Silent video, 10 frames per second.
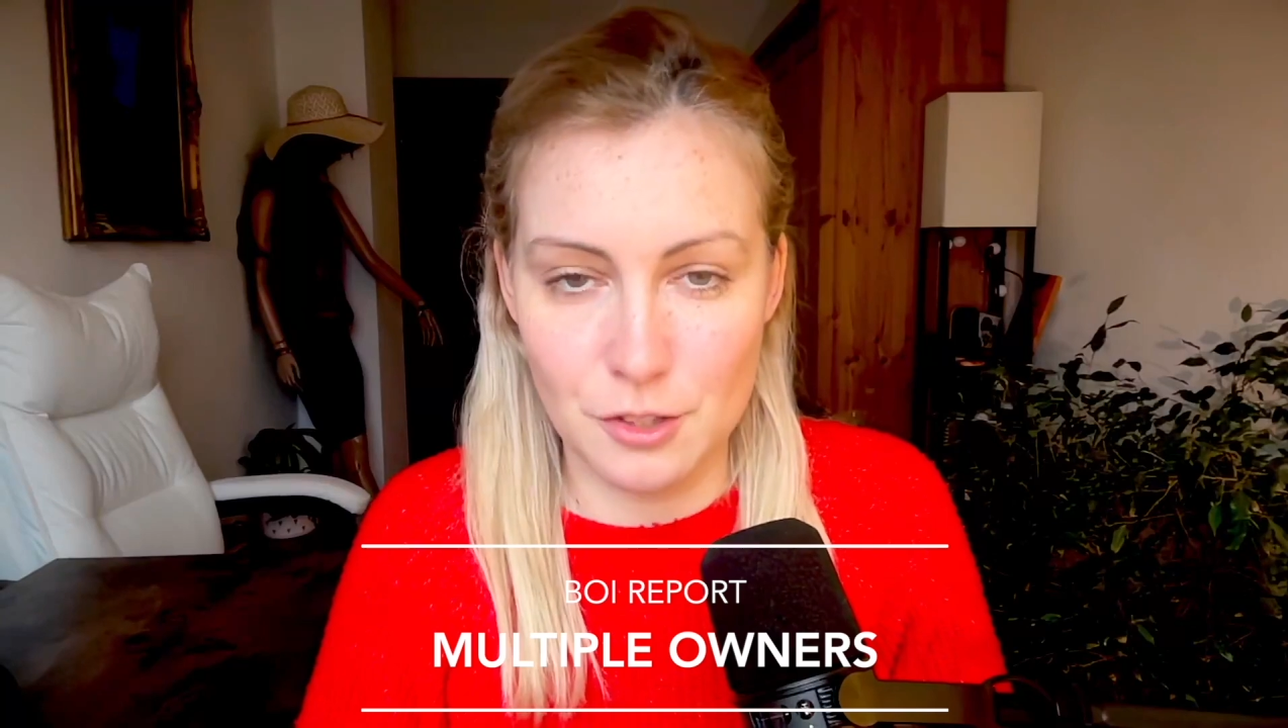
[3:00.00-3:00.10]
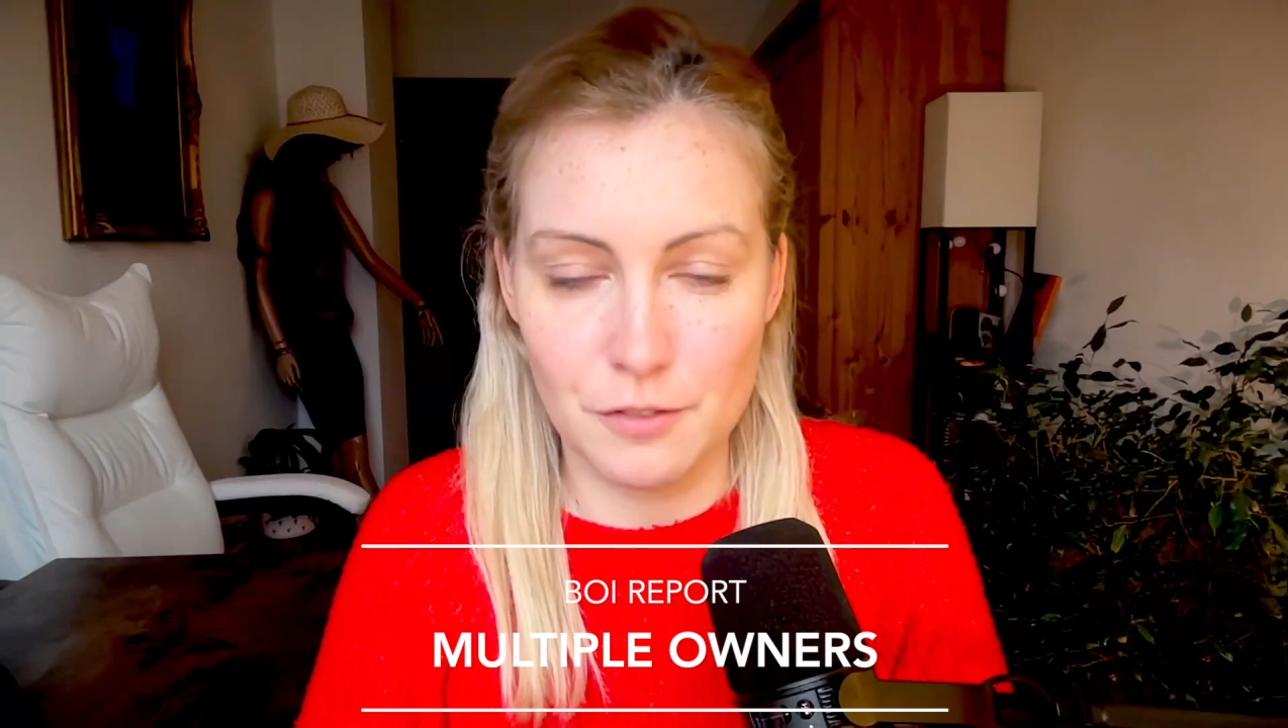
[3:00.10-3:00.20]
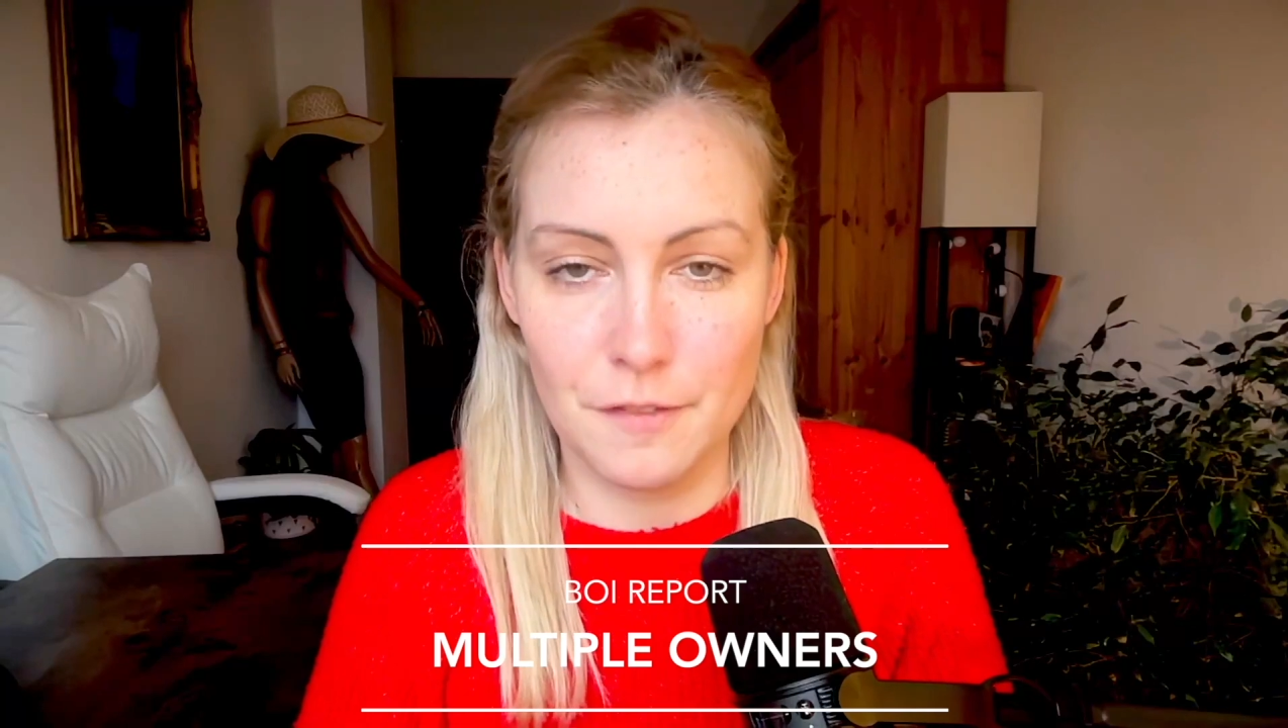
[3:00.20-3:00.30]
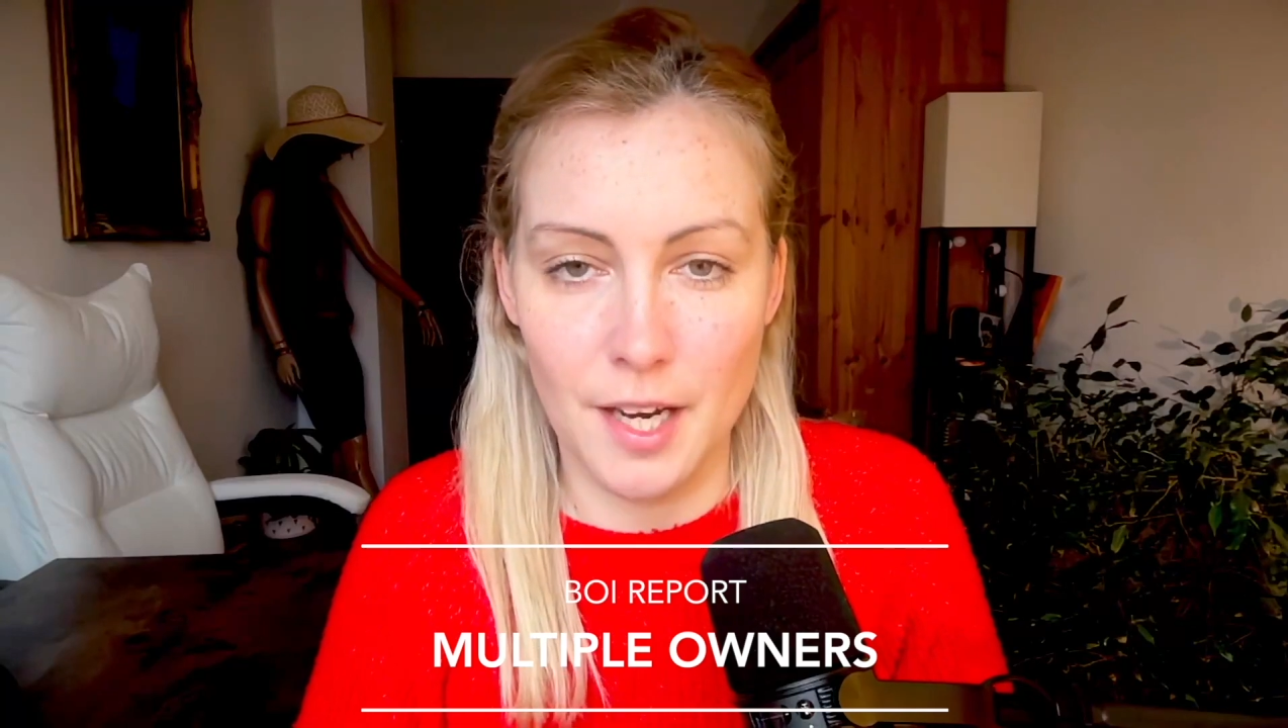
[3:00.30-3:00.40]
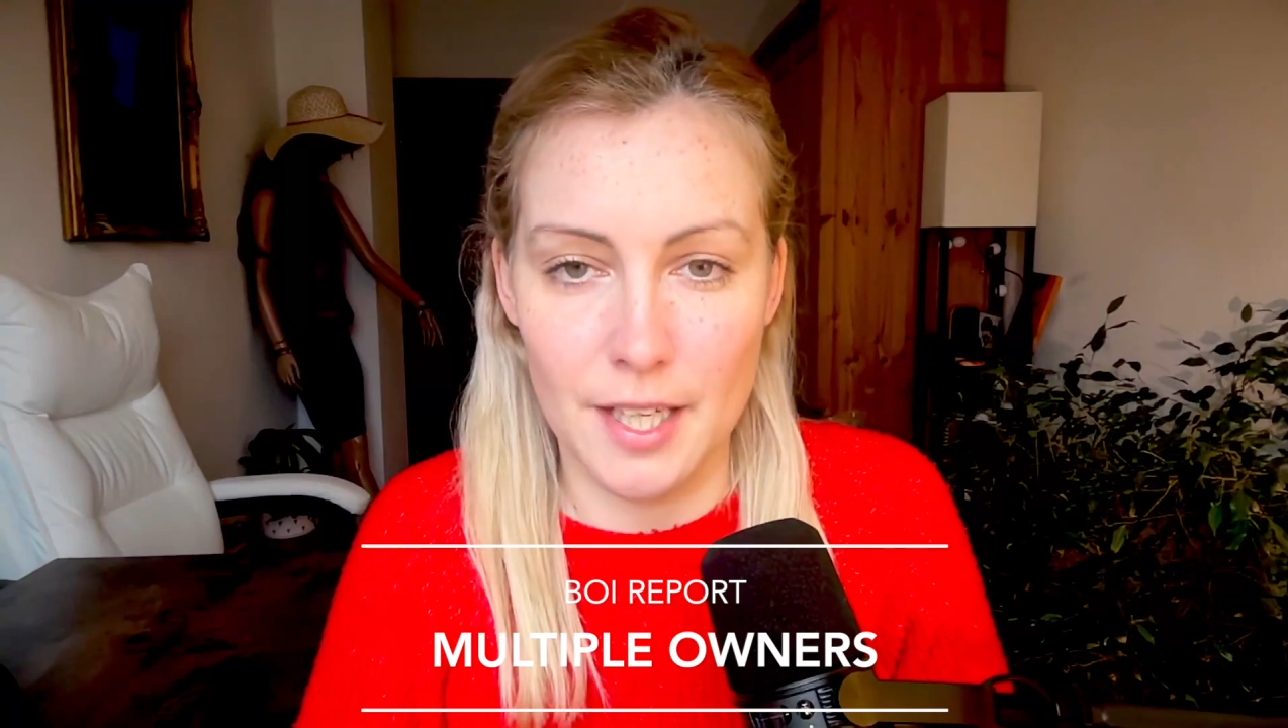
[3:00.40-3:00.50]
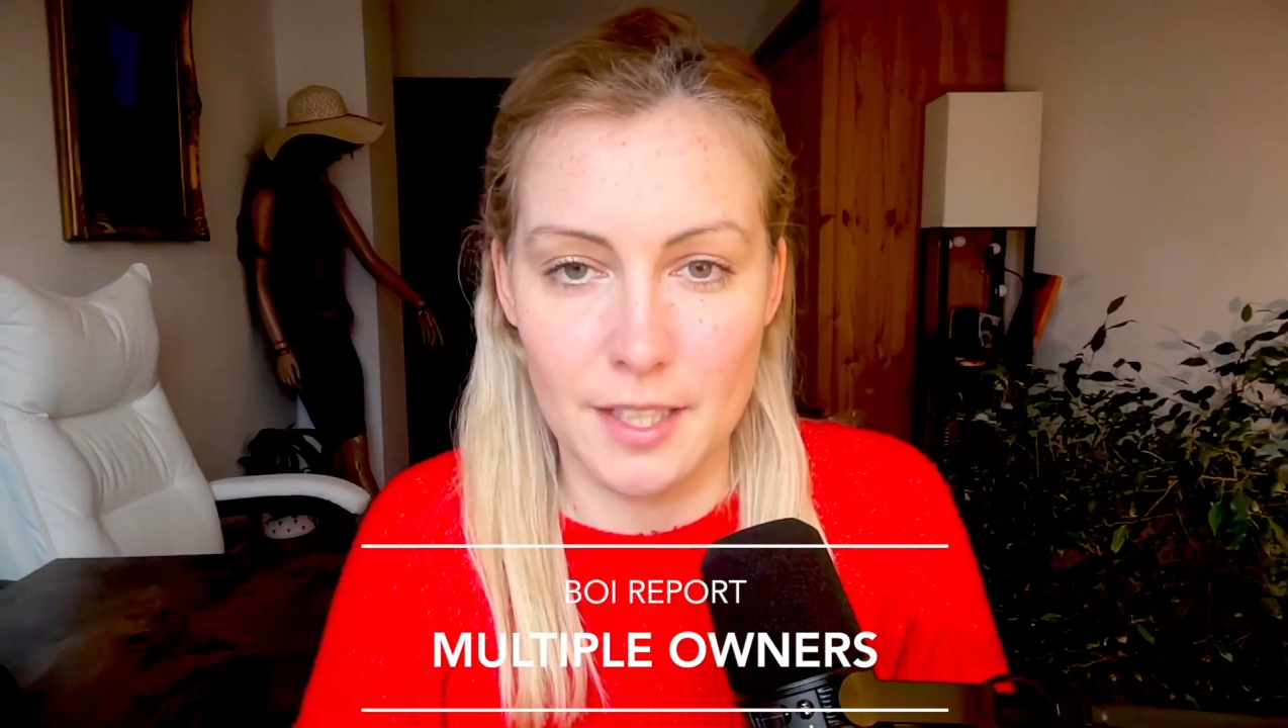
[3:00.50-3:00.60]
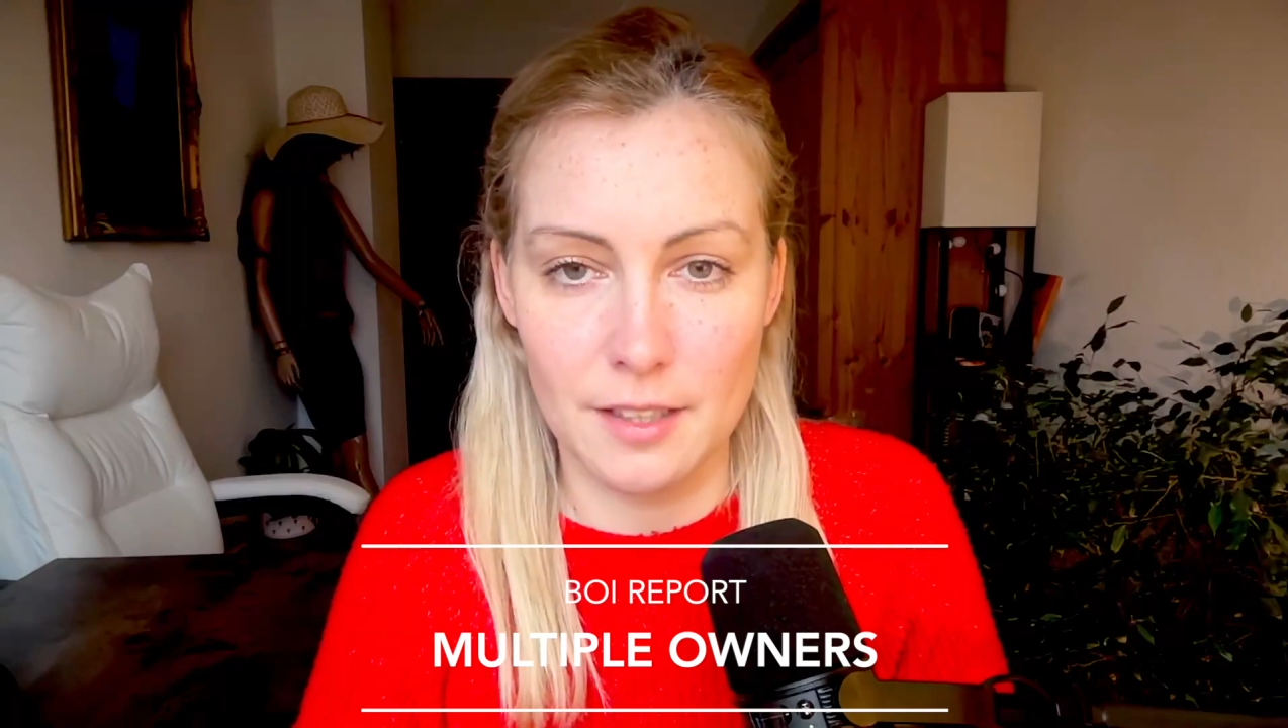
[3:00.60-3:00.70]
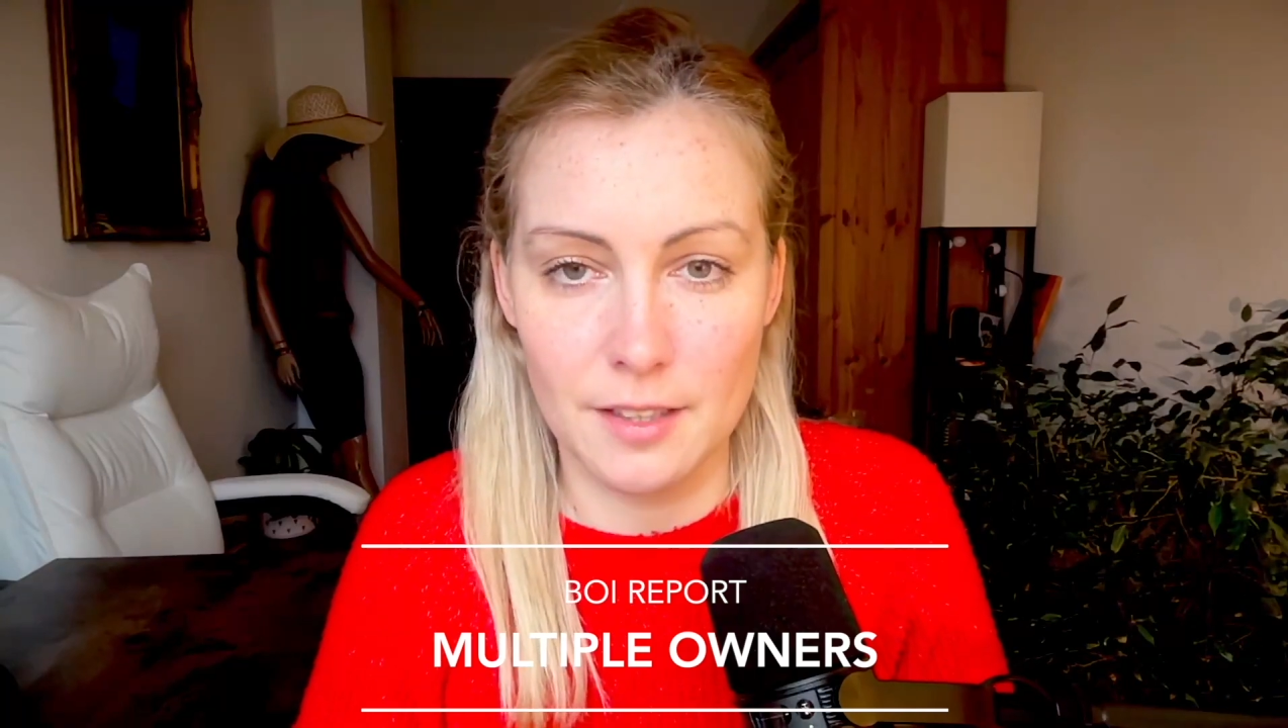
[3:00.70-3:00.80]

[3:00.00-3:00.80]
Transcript: file